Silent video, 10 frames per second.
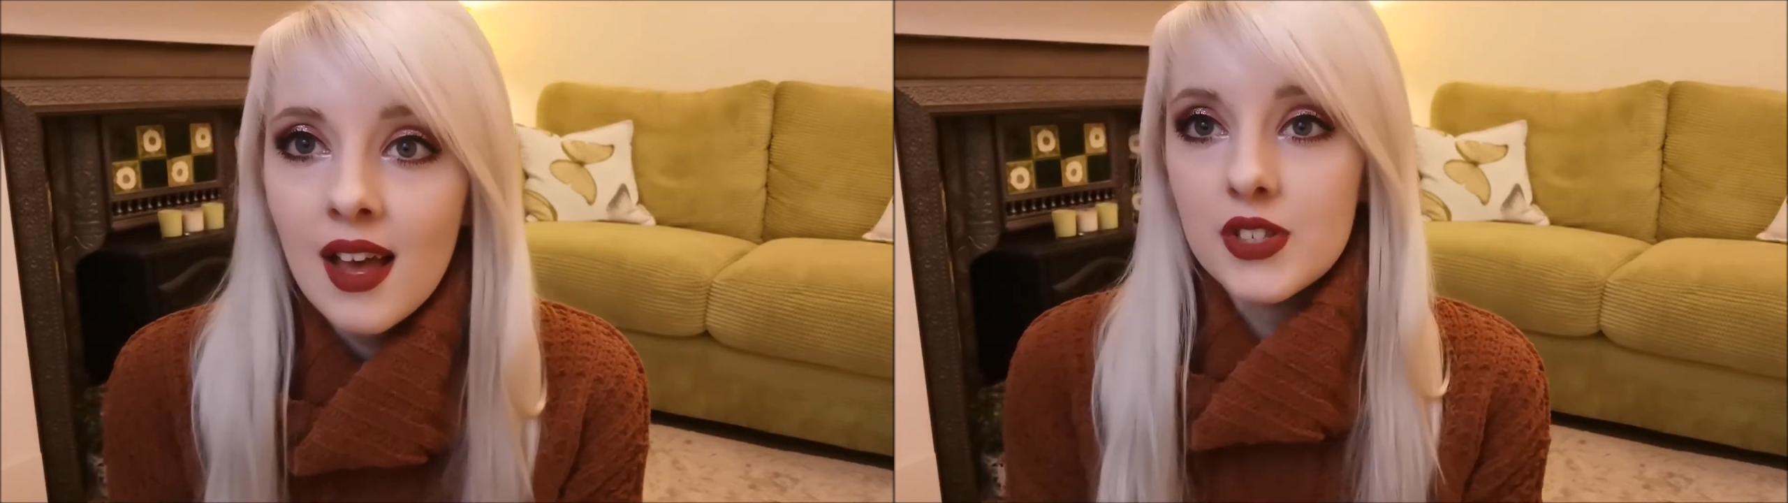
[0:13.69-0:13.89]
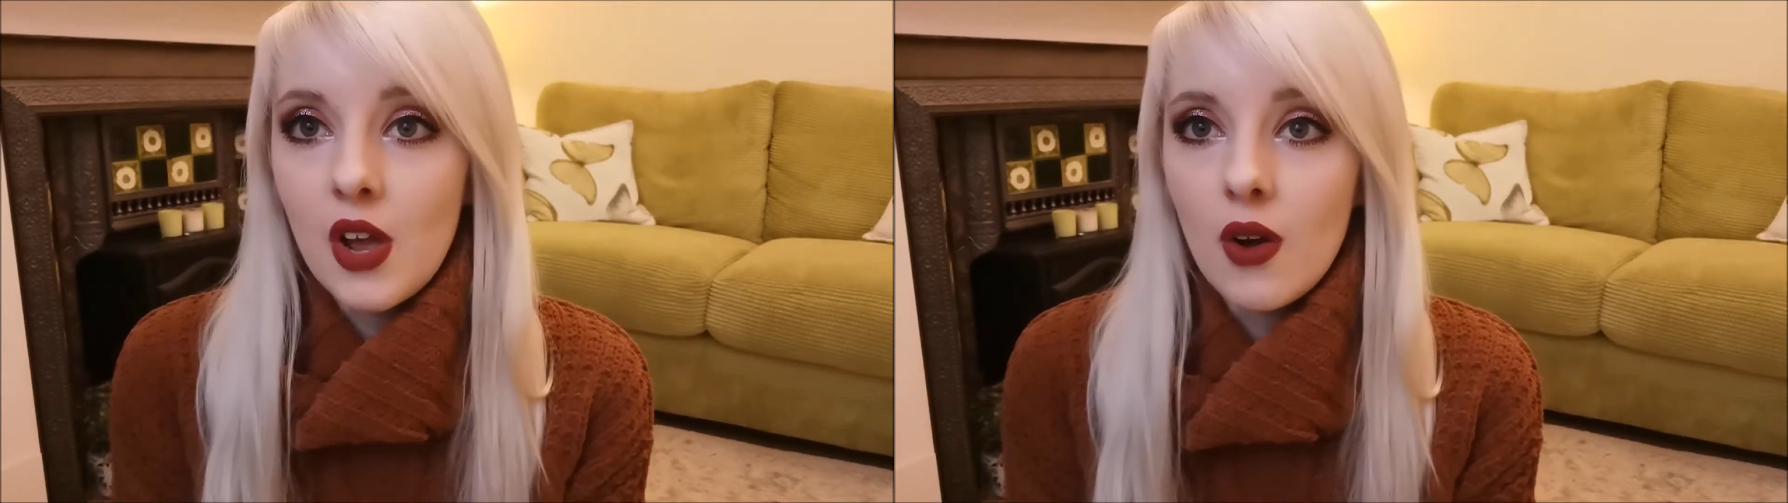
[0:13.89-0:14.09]

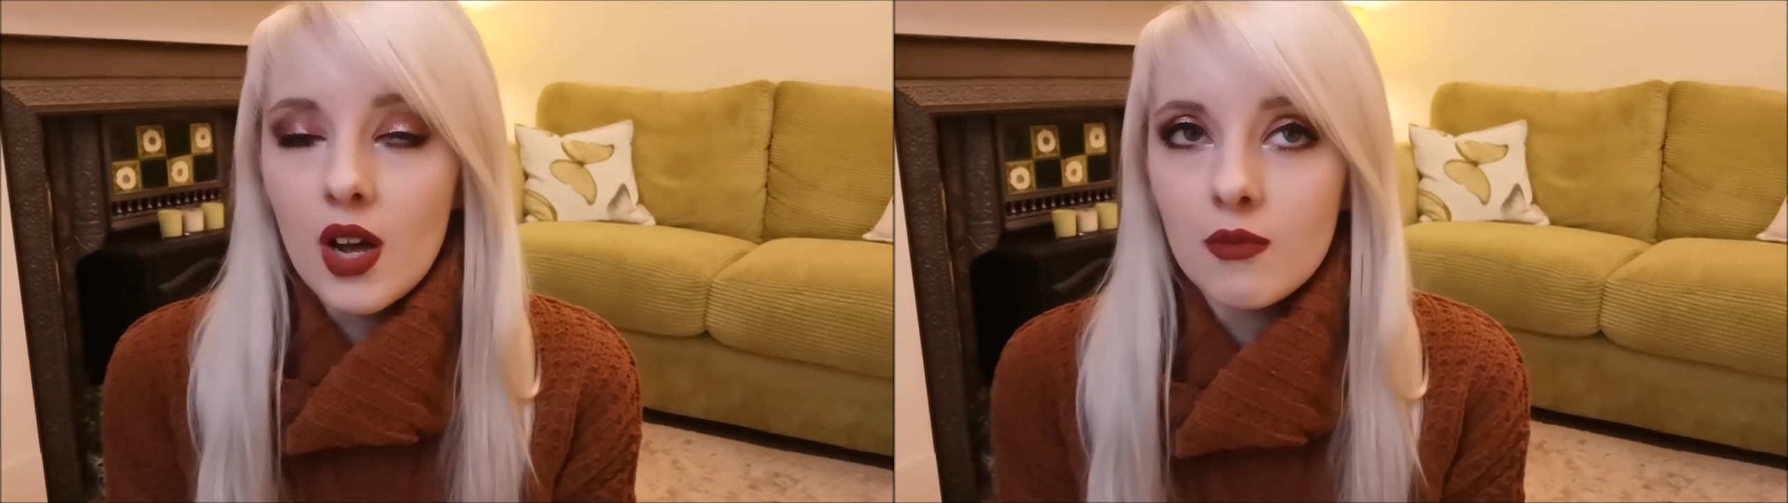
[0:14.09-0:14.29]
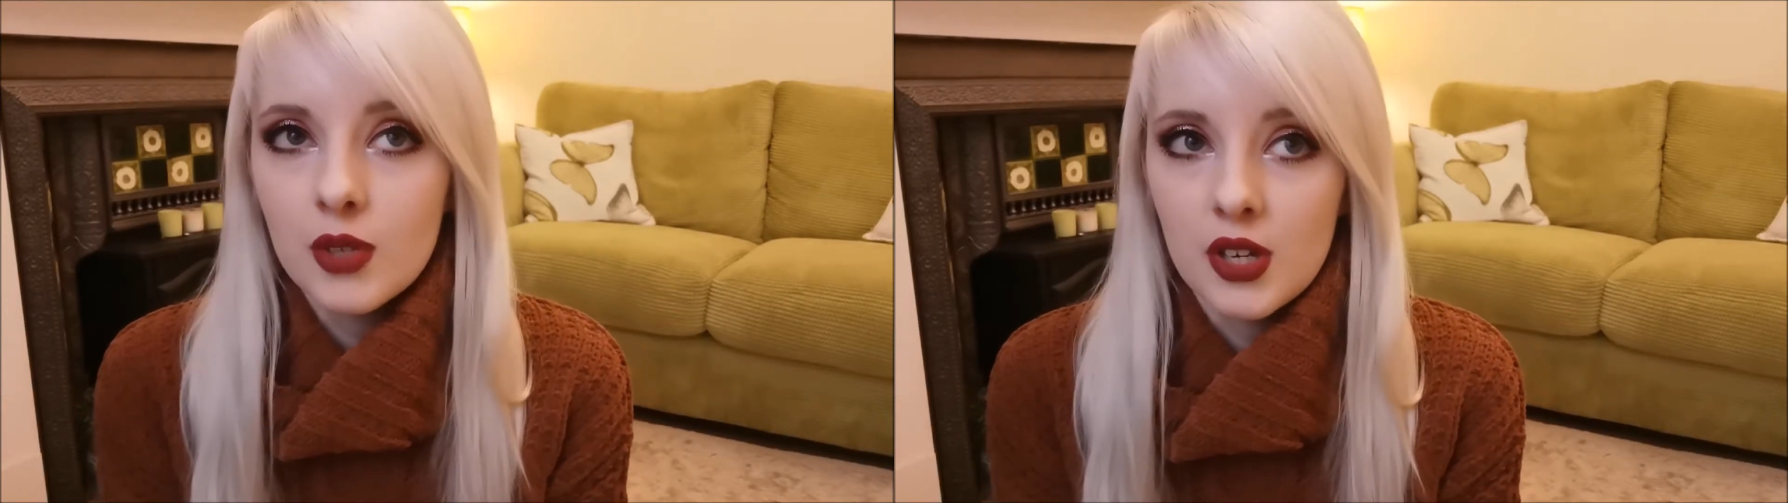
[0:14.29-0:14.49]
So
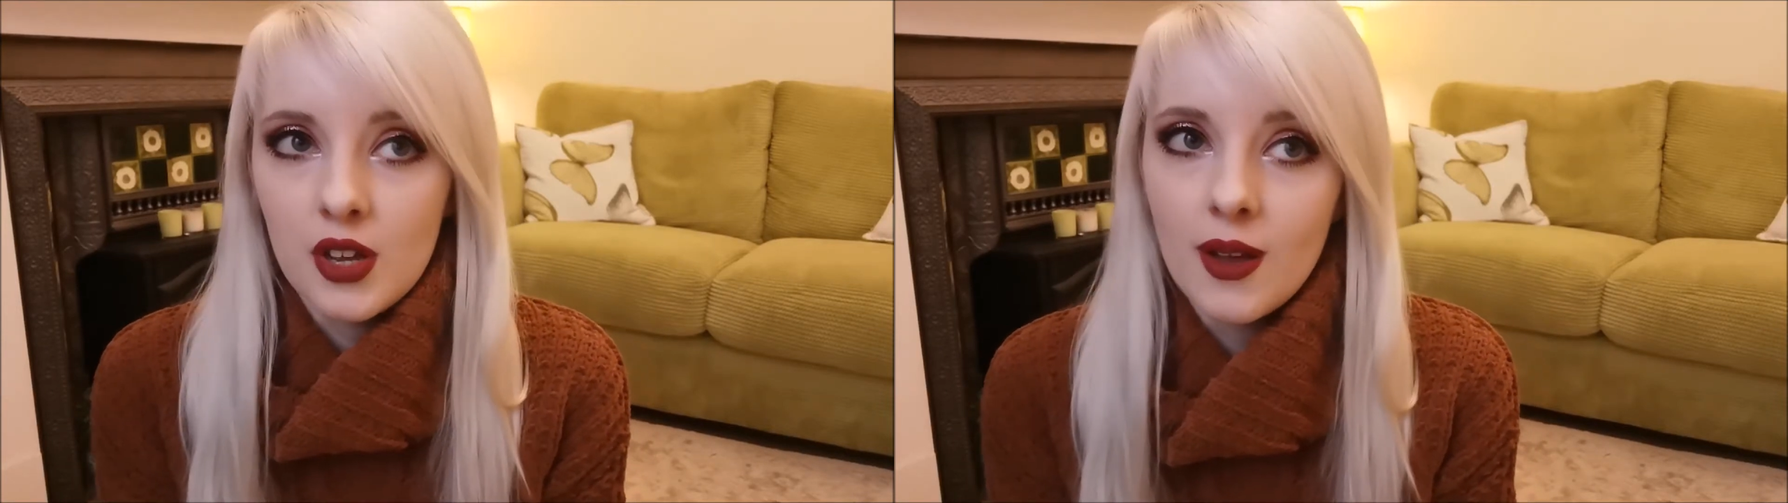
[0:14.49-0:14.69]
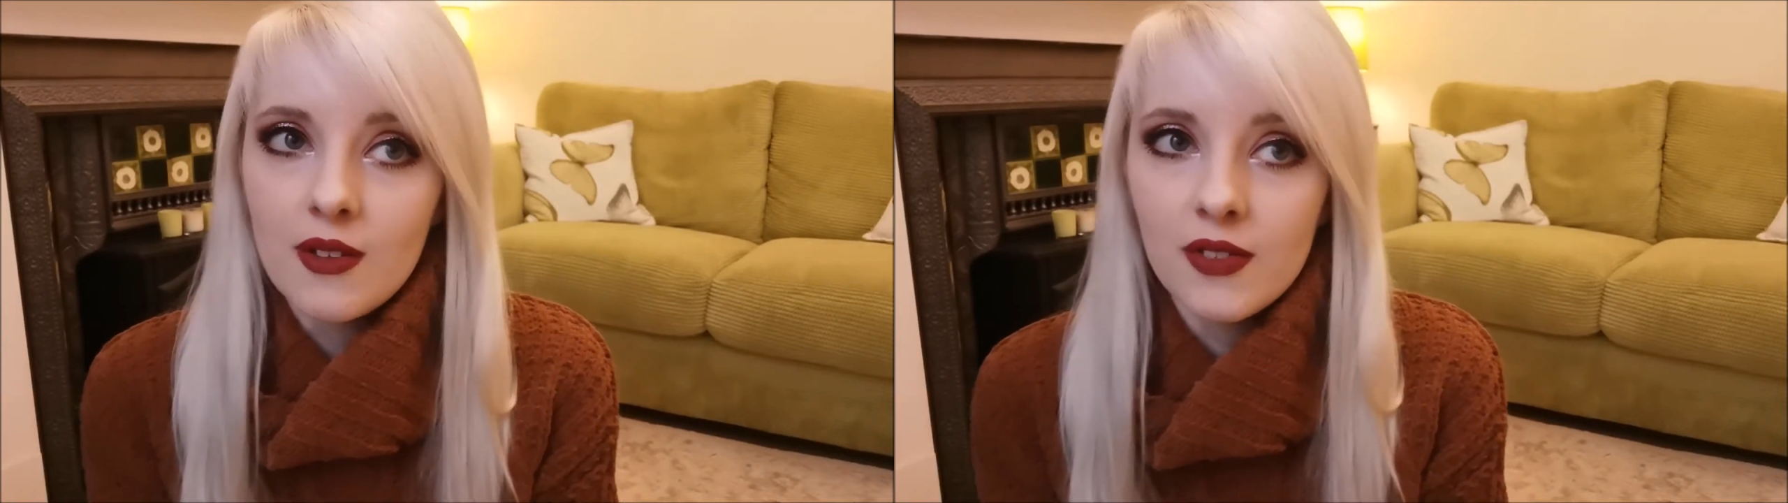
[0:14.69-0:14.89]
I'm going
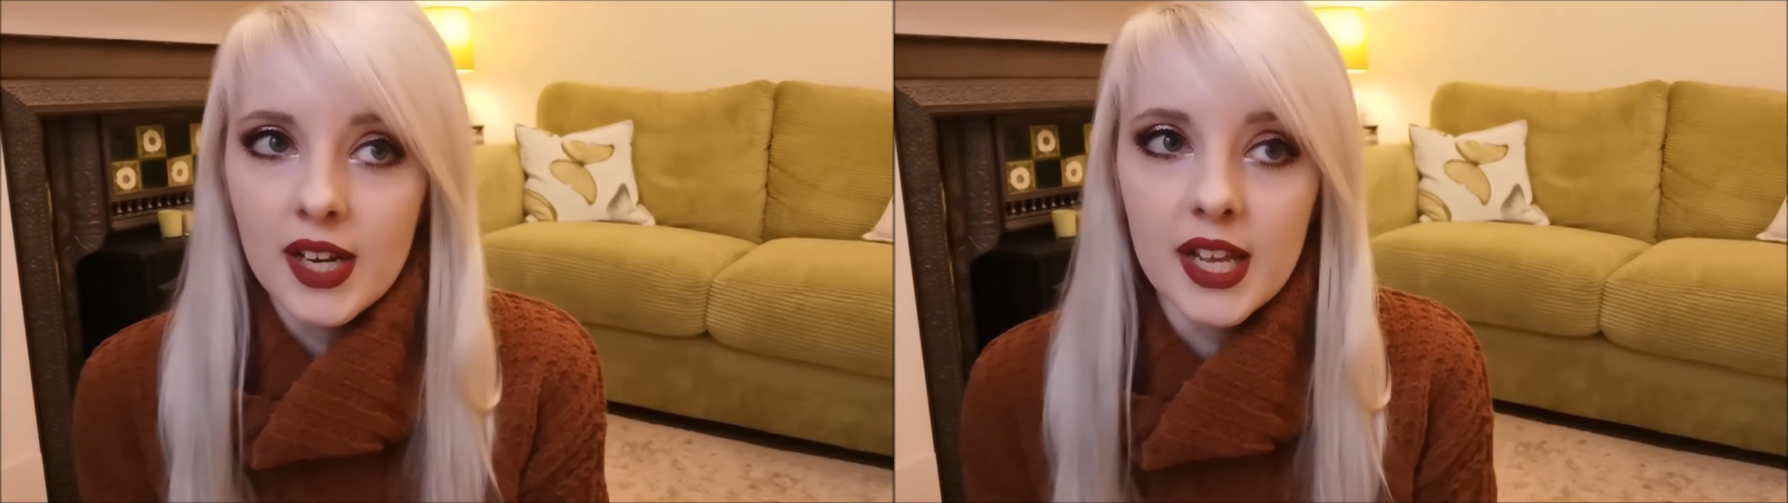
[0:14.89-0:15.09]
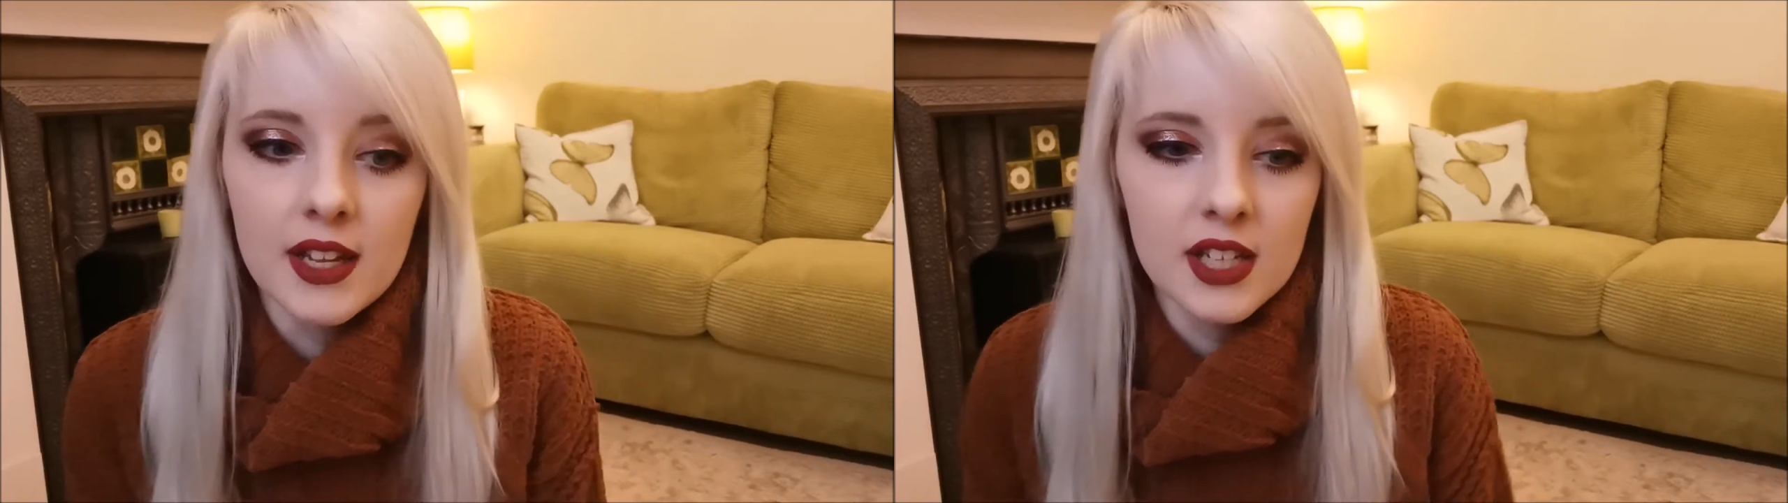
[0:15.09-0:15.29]
to
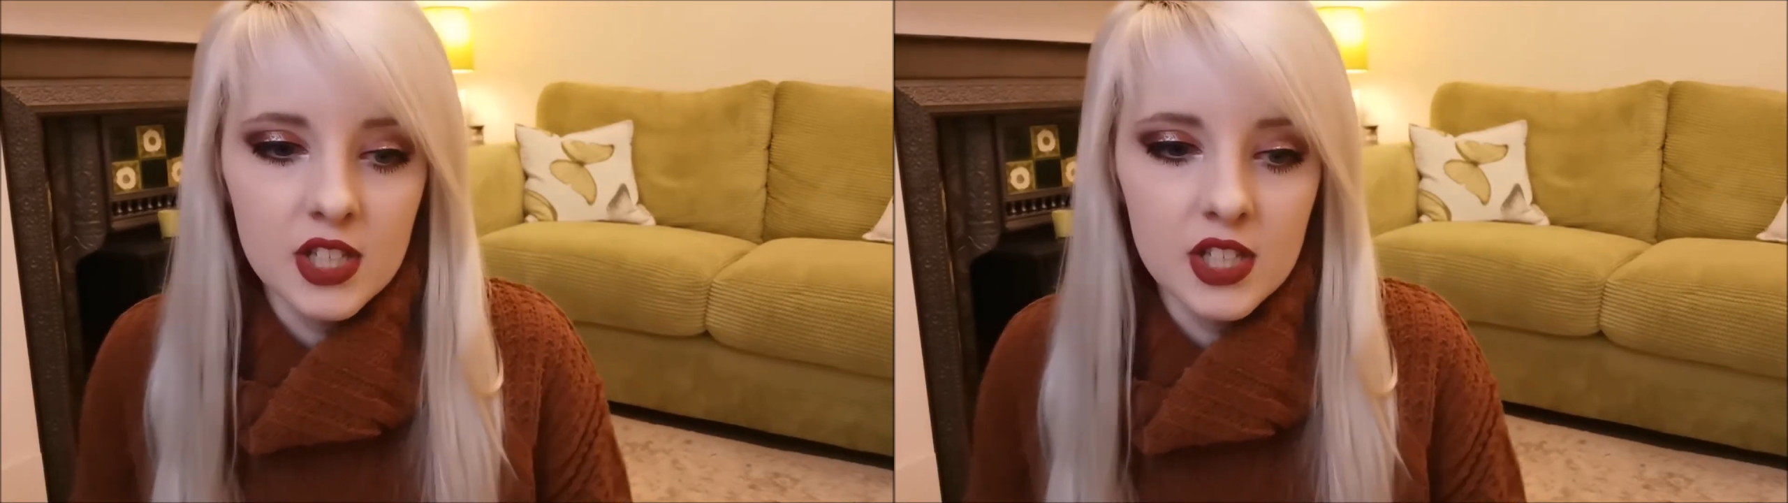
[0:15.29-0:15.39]
hopefully